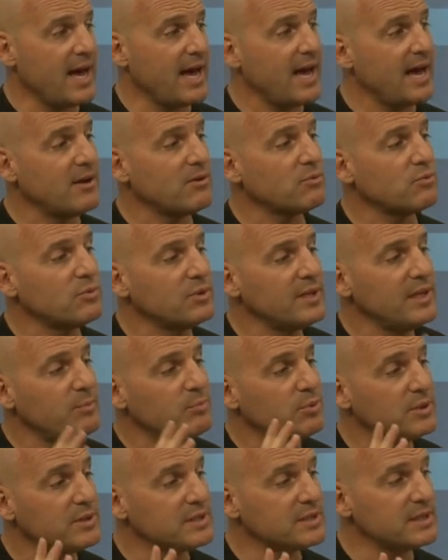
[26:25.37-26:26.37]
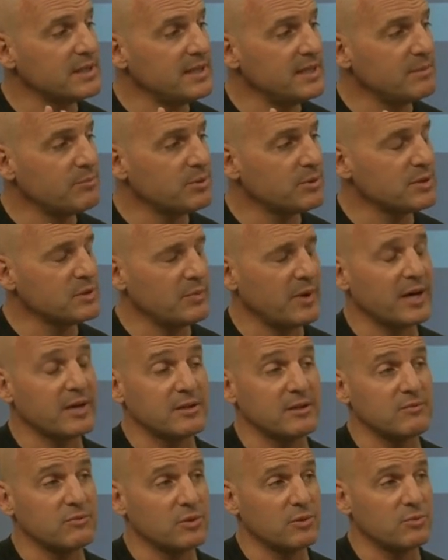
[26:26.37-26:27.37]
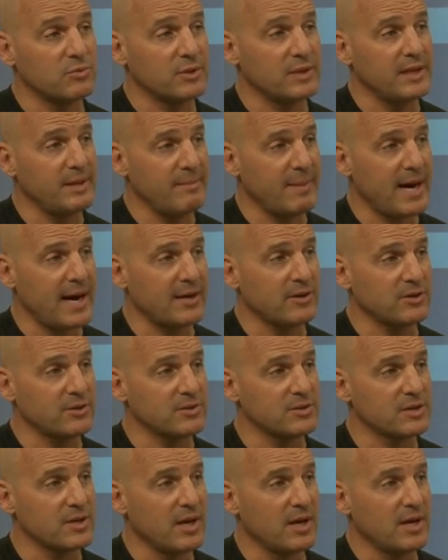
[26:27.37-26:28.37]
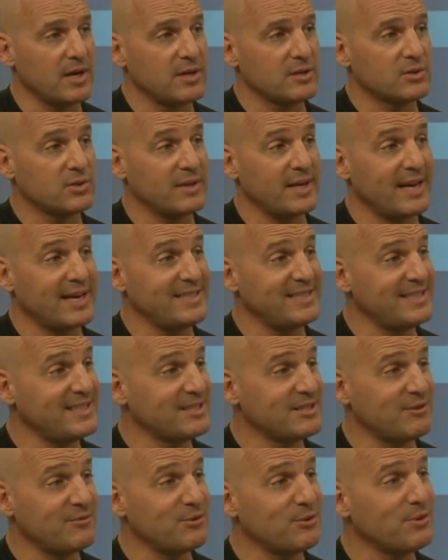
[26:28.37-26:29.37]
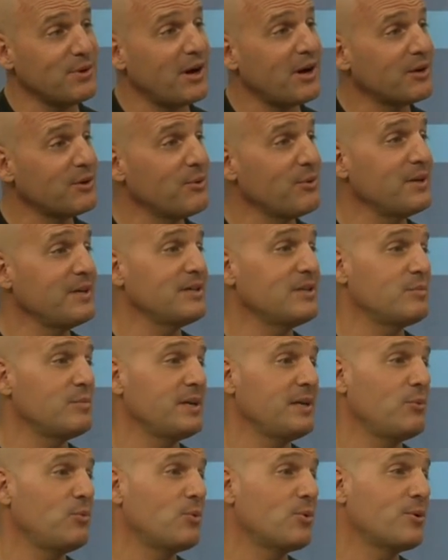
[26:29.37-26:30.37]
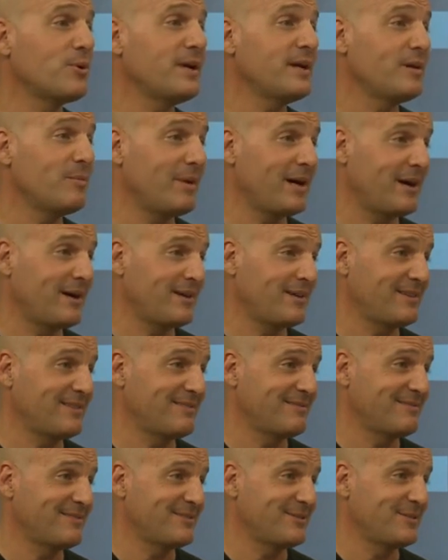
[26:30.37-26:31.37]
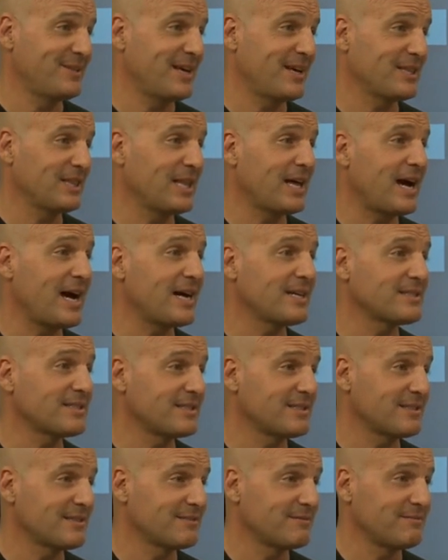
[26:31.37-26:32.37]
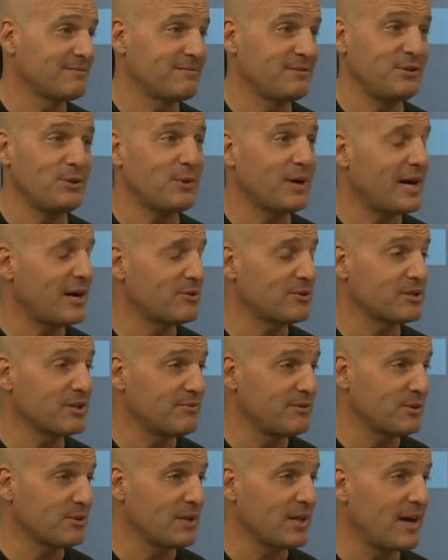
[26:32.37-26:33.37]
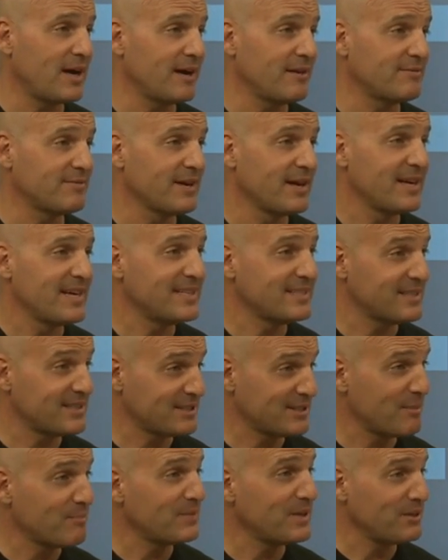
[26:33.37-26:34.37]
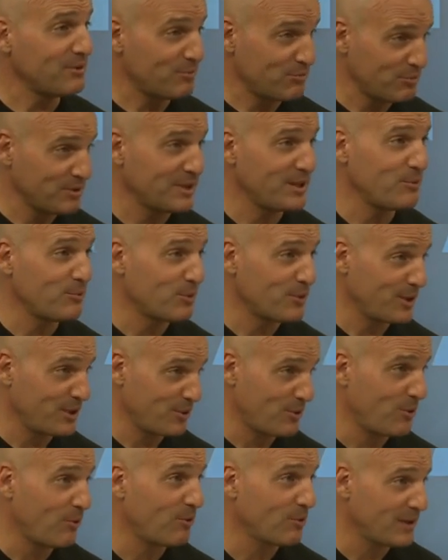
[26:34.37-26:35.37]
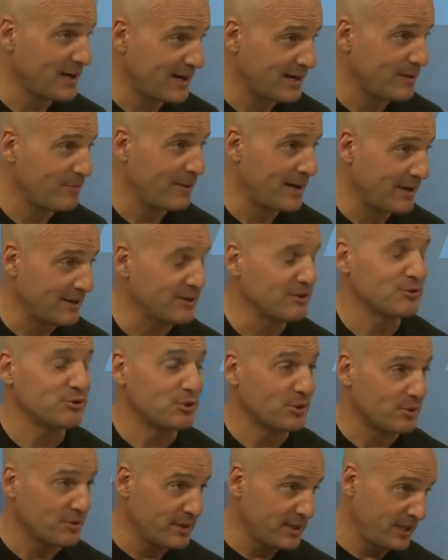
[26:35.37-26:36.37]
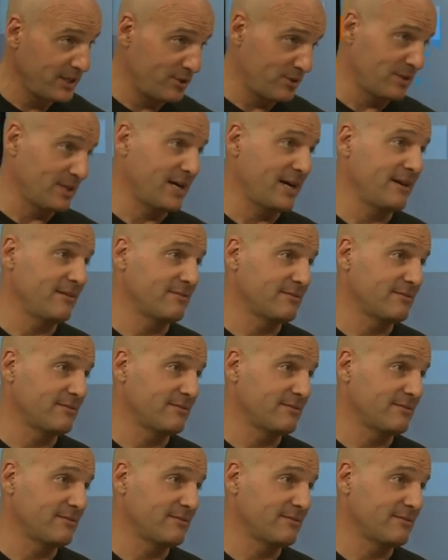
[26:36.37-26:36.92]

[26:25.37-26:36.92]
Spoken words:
And it really puts in perspective what really matters. So the idea is, if you're not going to be worried about it in that last few hours of your life, is it something to really worry a whole lot about it during your life?